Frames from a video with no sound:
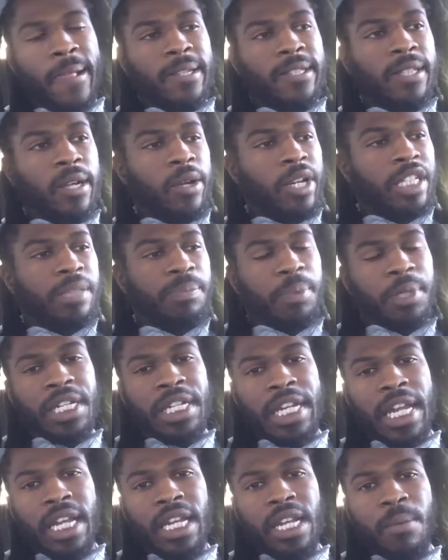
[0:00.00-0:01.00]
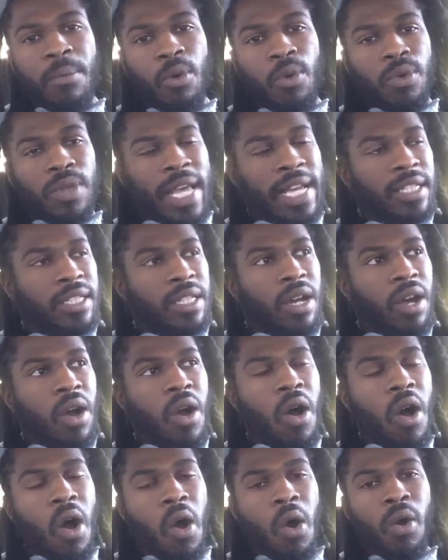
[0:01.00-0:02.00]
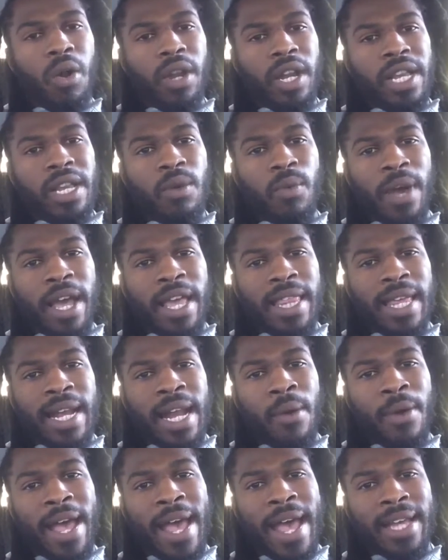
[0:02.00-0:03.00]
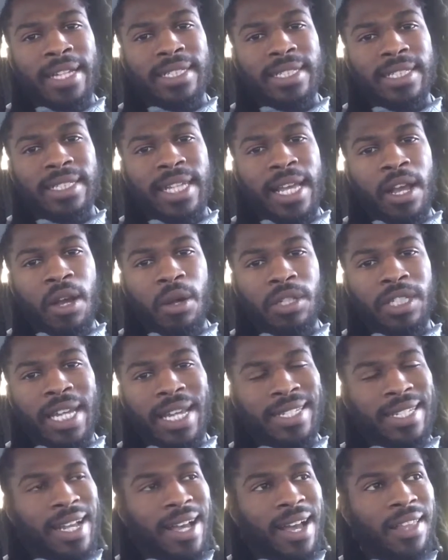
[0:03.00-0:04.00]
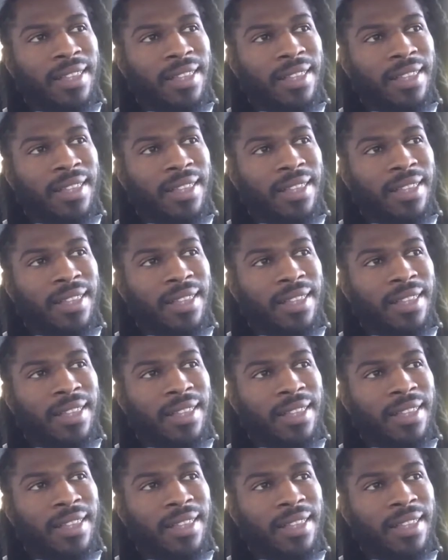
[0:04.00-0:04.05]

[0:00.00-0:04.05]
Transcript: So it's predictable. That's the only way that I would actually say go chase it.